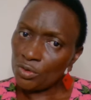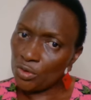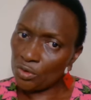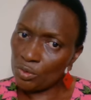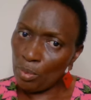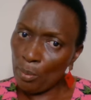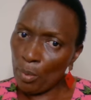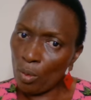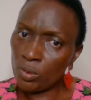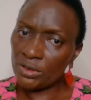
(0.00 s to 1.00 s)
Choose
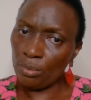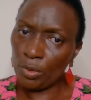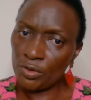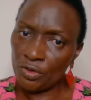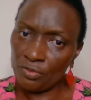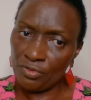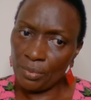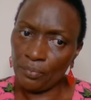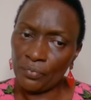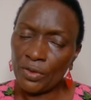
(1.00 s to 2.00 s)
people who support your
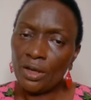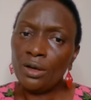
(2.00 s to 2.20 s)
dream.